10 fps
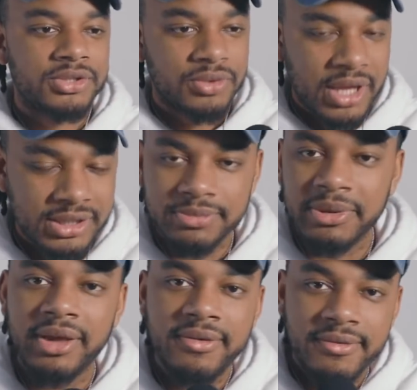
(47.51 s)
So that's
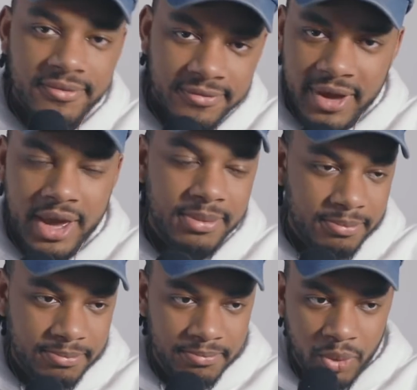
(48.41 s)
me
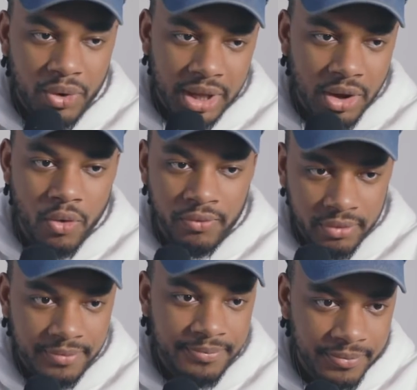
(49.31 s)
fanboying
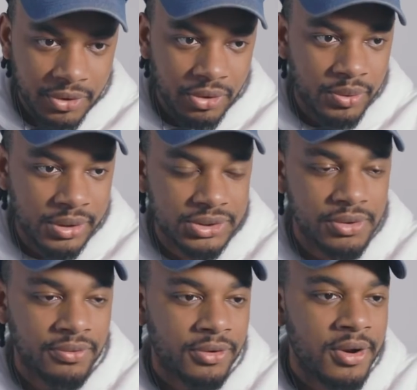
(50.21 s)
over, you know,
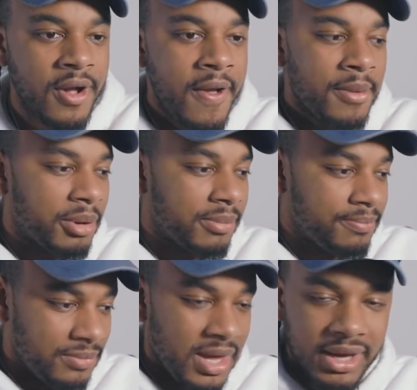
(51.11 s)
Quicksilver.
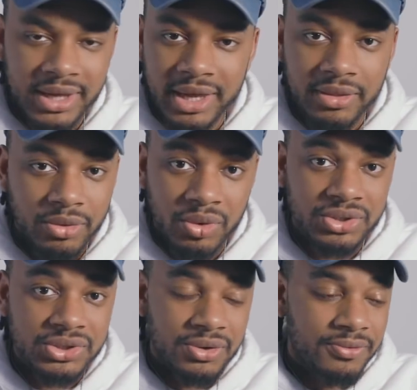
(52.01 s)
But yeah, again,
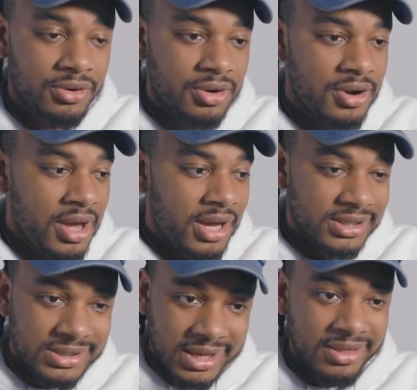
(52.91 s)
Quicksilver
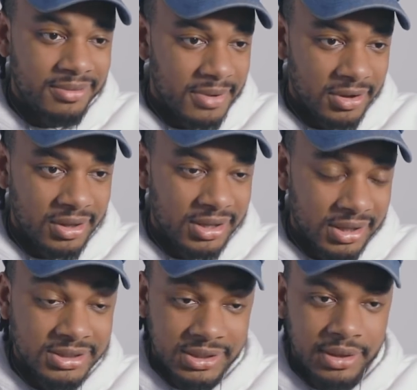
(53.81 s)
is in the
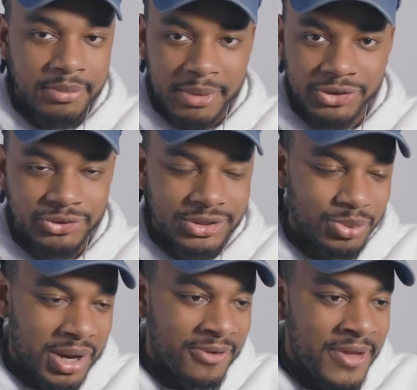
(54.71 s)
Matrix.
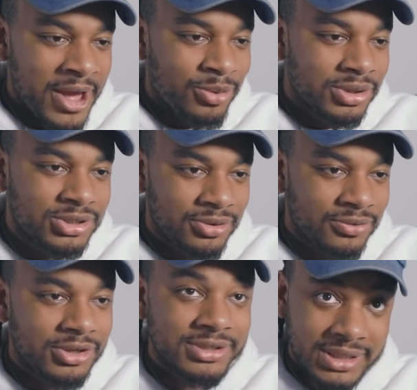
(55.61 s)
Wow.
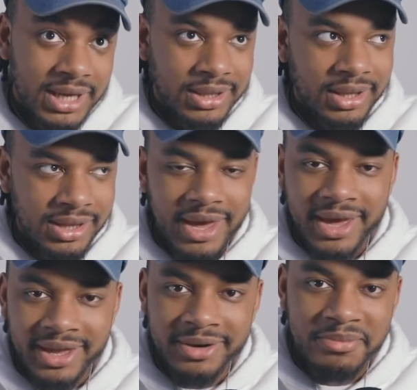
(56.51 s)
Quicksilver is technically,
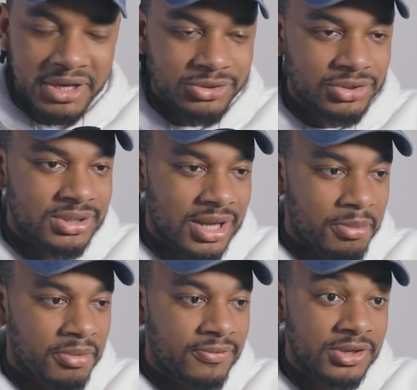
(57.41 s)
yeah, in the Matrix
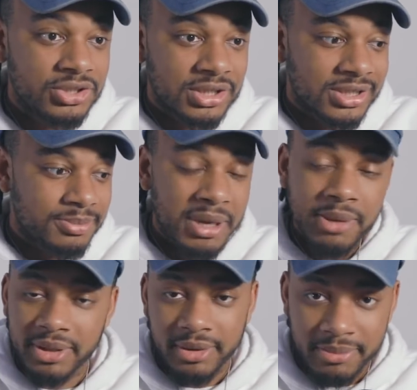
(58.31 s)
now, but Vision is
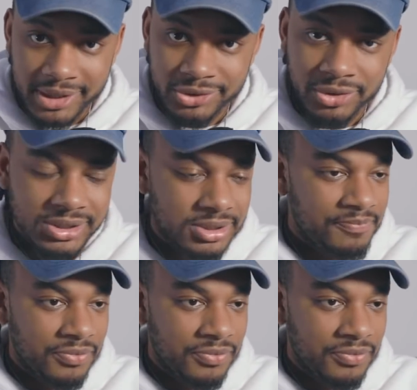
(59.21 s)
peeping the Matrix.